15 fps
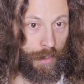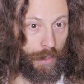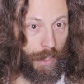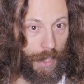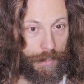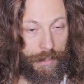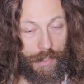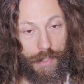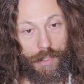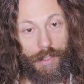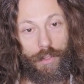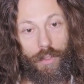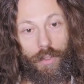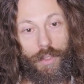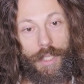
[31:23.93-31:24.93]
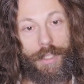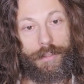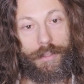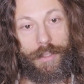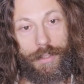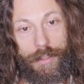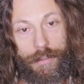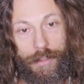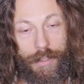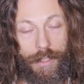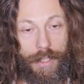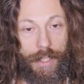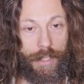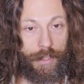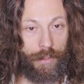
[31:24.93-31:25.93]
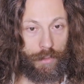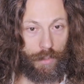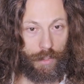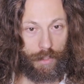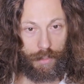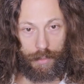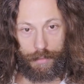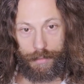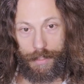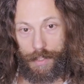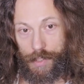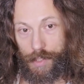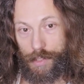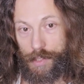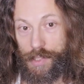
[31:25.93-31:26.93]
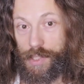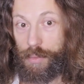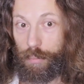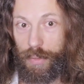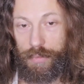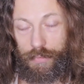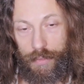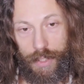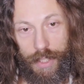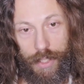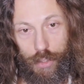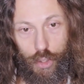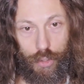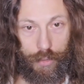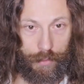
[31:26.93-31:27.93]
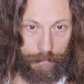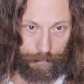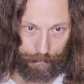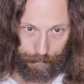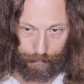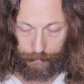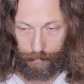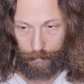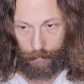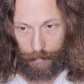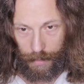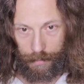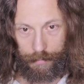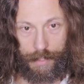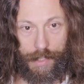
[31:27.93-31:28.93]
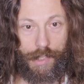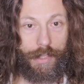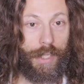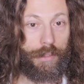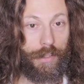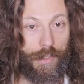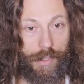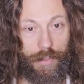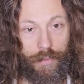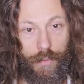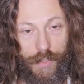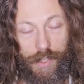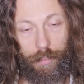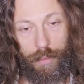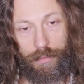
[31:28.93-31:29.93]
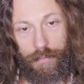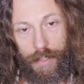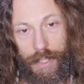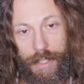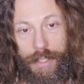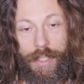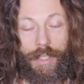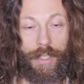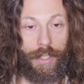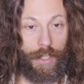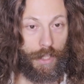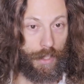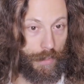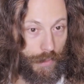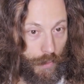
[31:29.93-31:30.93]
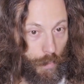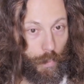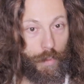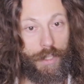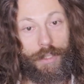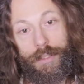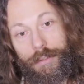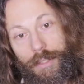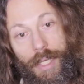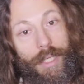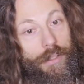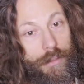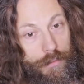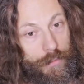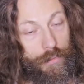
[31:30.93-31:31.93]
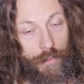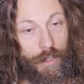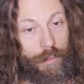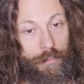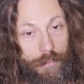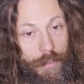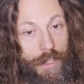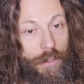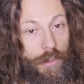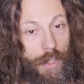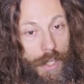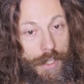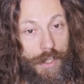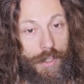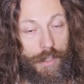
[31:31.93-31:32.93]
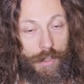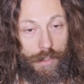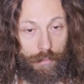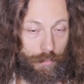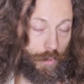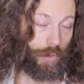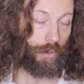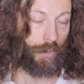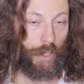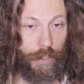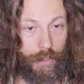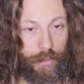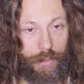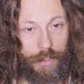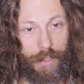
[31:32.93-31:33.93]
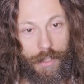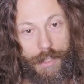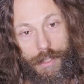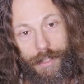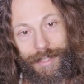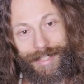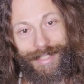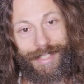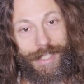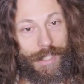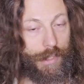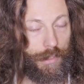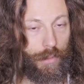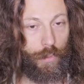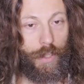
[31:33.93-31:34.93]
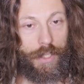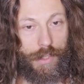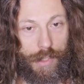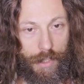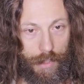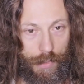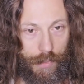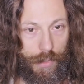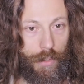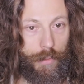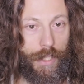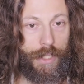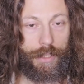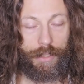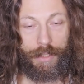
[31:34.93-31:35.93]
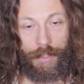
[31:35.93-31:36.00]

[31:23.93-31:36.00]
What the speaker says: And this is the whole idea that, again, this simplification, this tendency to simplify, is really taken from Neoclassicism. You could argue that it exists in Renaissance already.